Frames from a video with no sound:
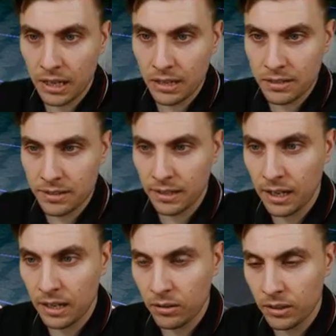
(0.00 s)
into the
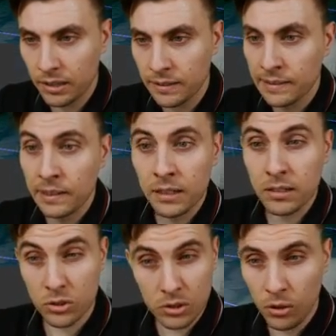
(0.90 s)
Kyogre and
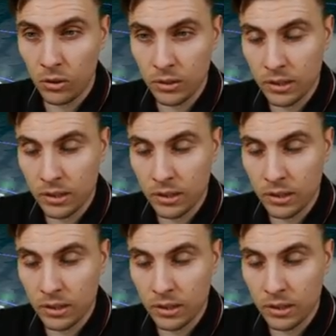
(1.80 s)
Scald